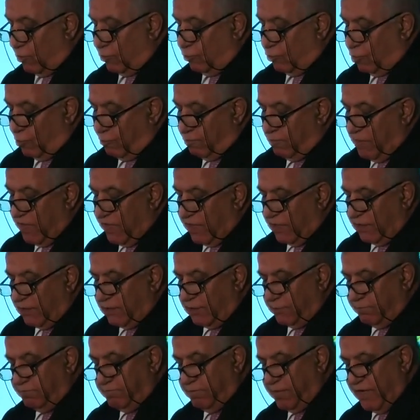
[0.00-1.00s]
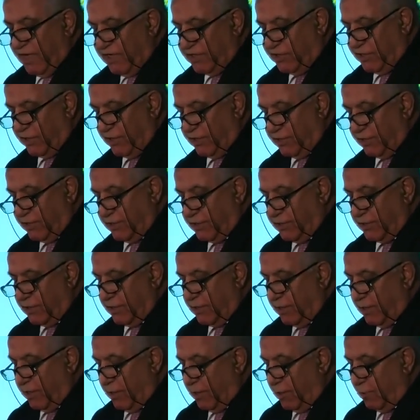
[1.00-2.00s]
to build bridges
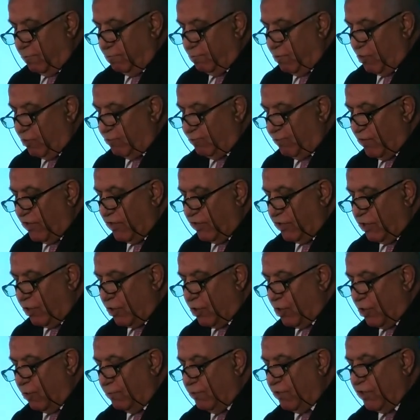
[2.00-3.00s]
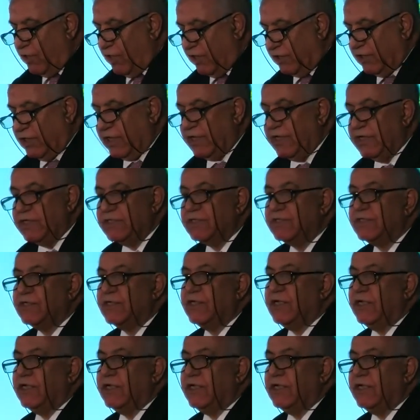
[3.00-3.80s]
between the communities